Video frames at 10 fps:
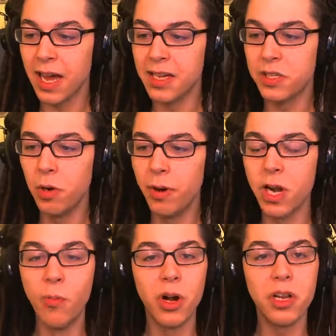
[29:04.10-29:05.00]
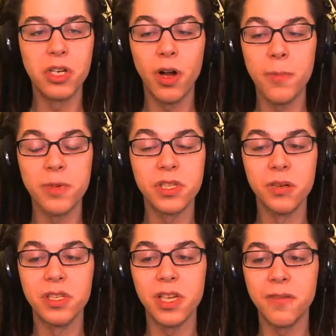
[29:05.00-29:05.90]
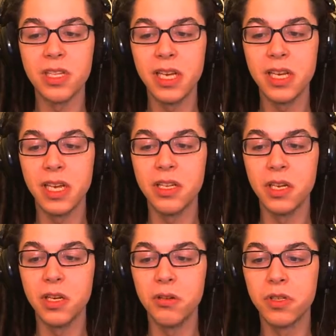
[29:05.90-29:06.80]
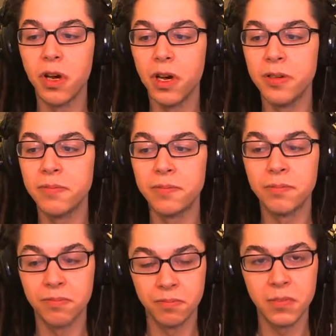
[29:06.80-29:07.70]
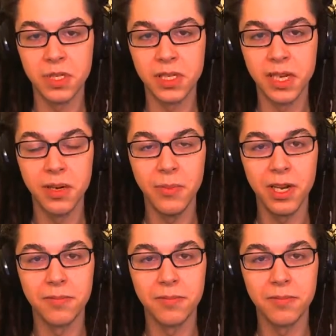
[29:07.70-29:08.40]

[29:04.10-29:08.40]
Dota Radio Morning Show, episode 17 continues on. See you in a minute.